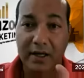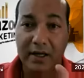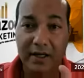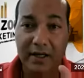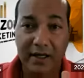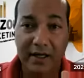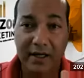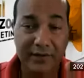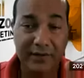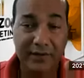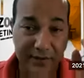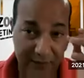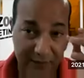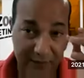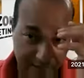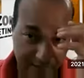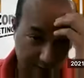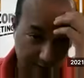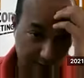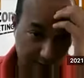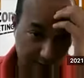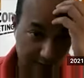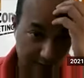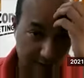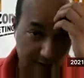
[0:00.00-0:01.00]
If
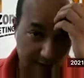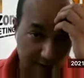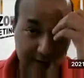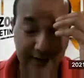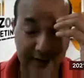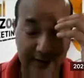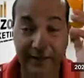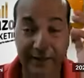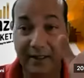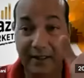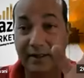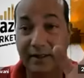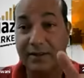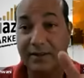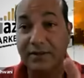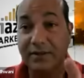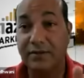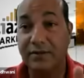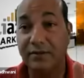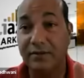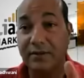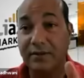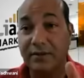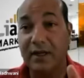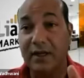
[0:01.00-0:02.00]
there's
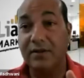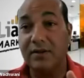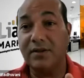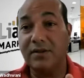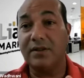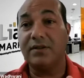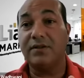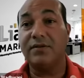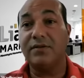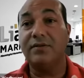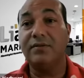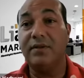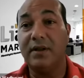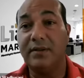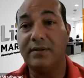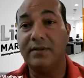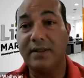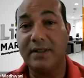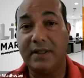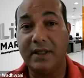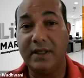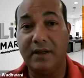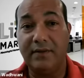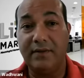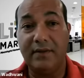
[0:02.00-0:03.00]

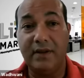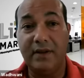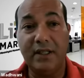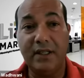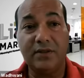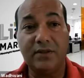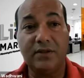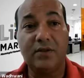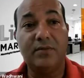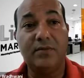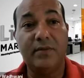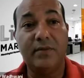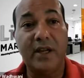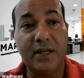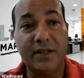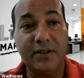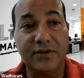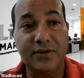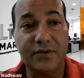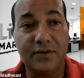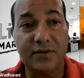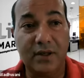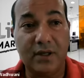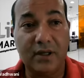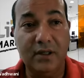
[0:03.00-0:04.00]
2270, so make
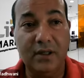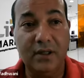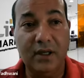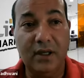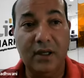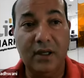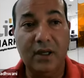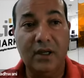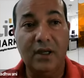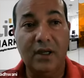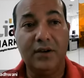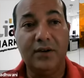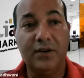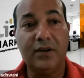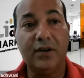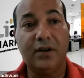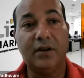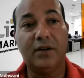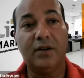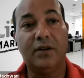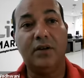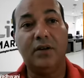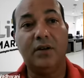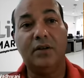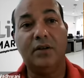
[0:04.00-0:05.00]
sure you're
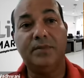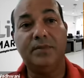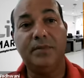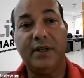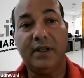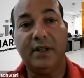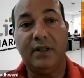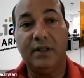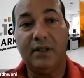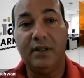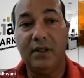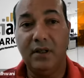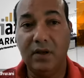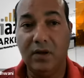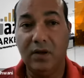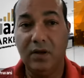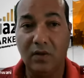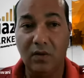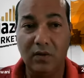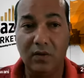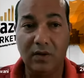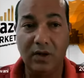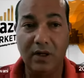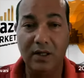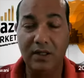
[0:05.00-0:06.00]
going to open
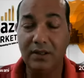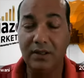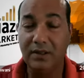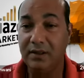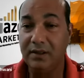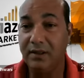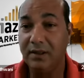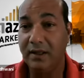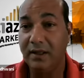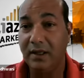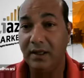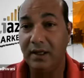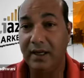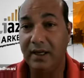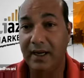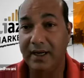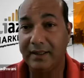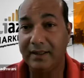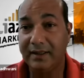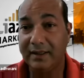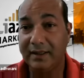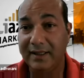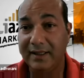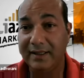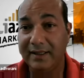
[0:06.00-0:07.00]
one,
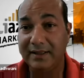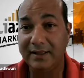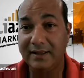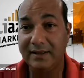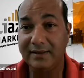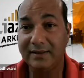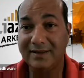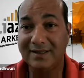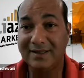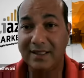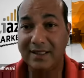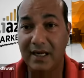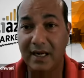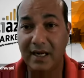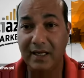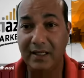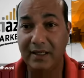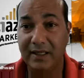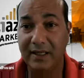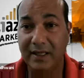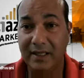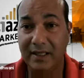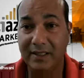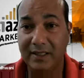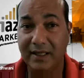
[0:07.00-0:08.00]
at least
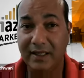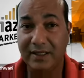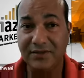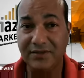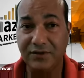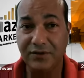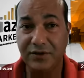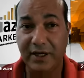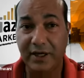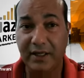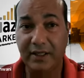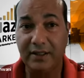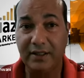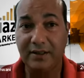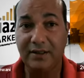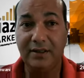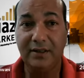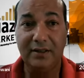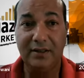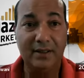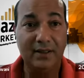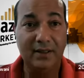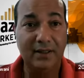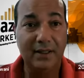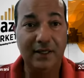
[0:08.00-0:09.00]
10 index
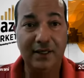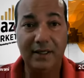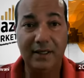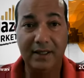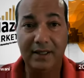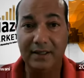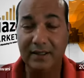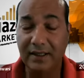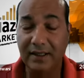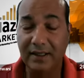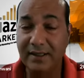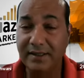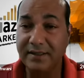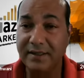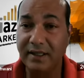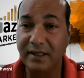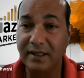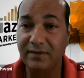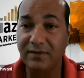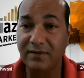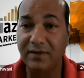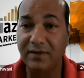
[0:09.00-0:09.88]
checker, at least 10